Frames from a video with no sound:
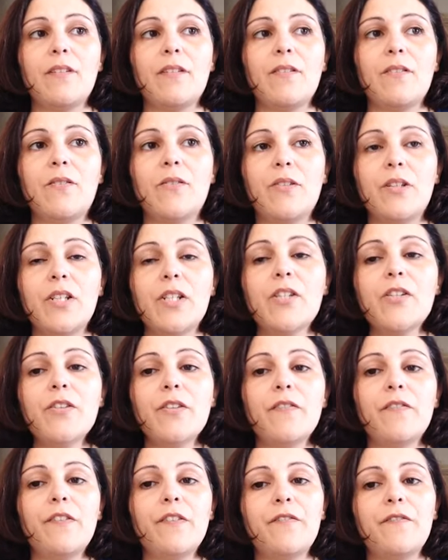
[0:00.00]
or into
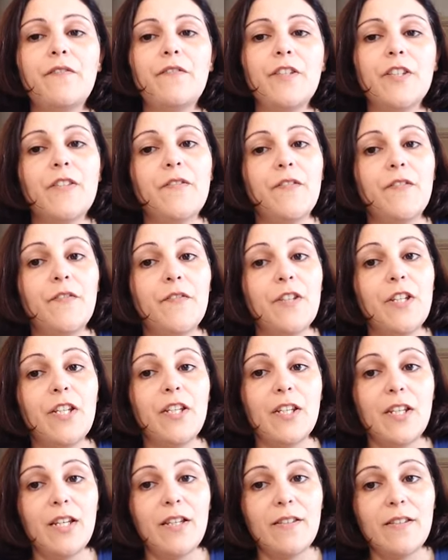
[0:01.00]
the first
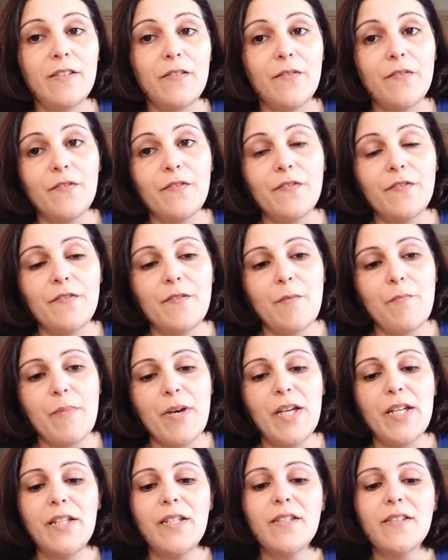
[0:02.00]
15 days of
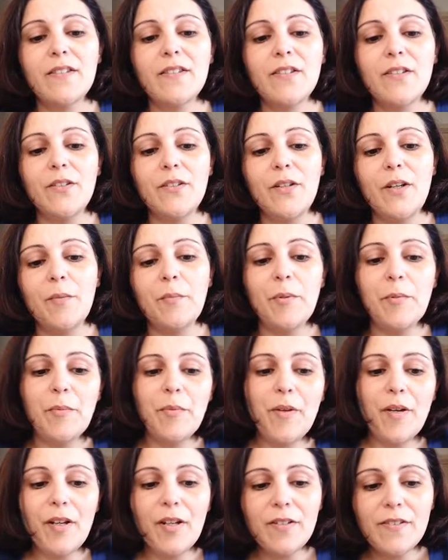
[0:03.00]
May. So I'm
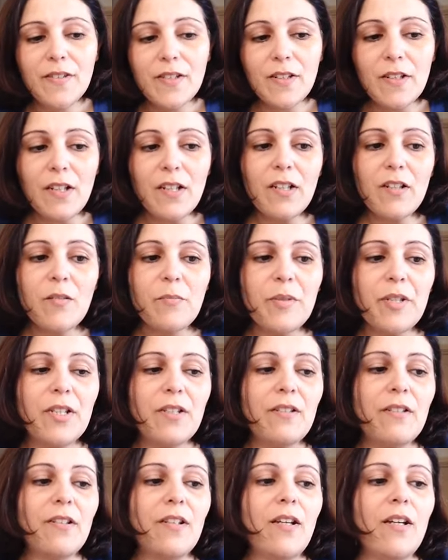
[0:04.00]
still a little bit
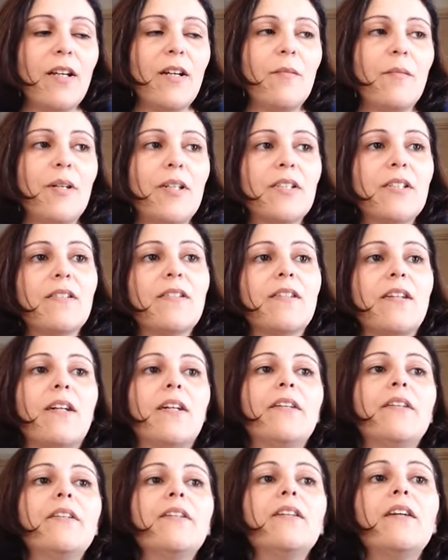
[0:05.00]

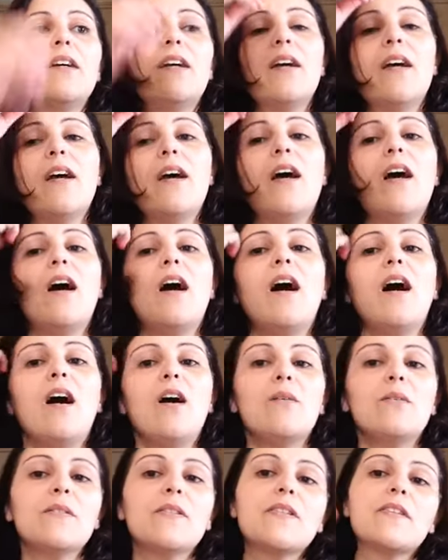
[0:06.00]
undecided.
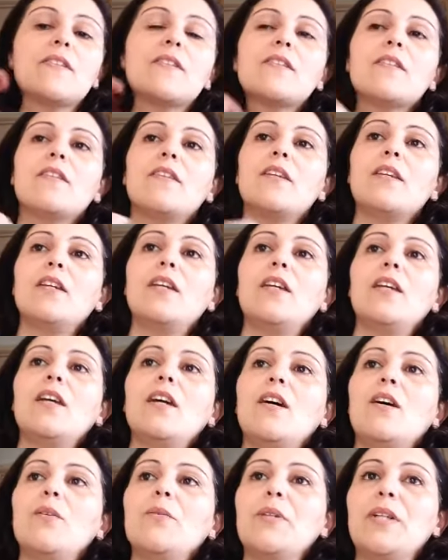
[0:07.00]
I was thinking
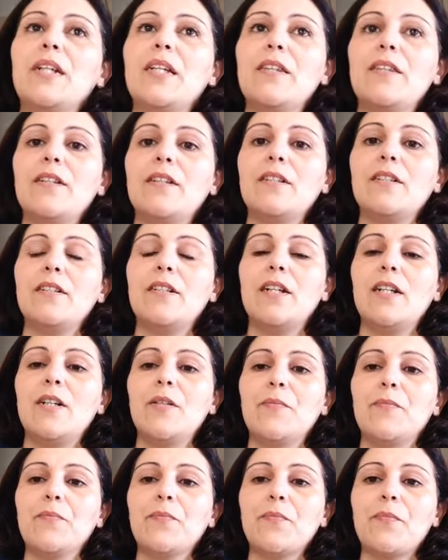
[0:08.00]
I would either
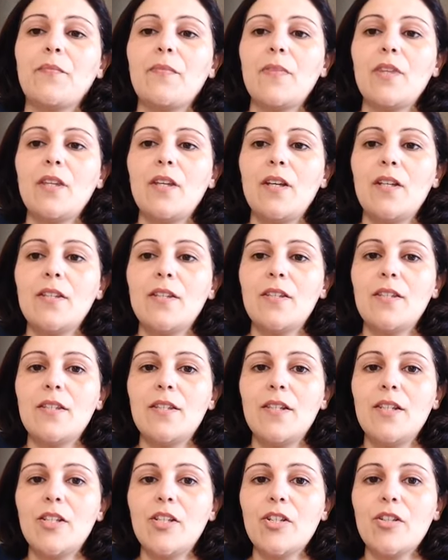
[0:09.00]

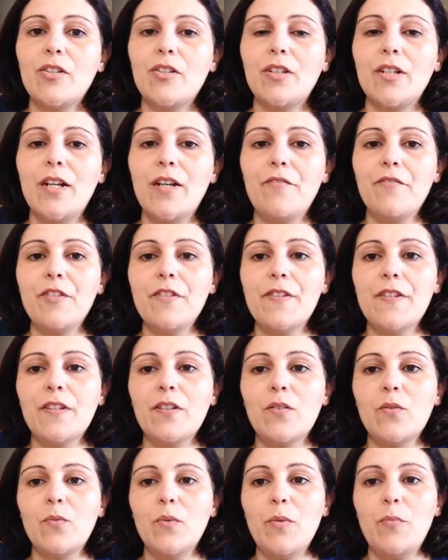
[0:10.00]
stitch on every
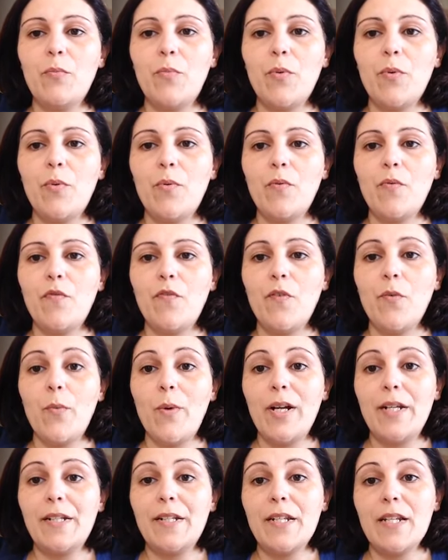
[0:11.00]
single whip for
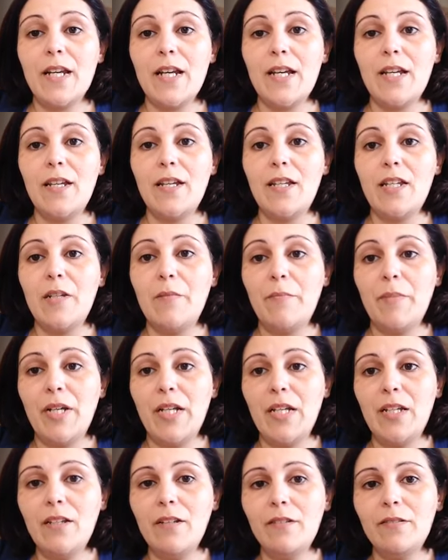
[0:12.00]
one day in
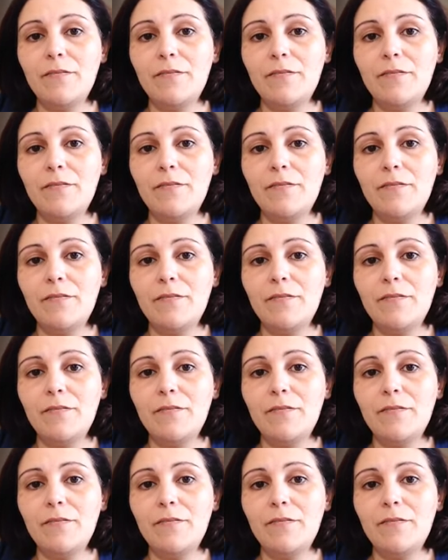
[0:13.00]
May,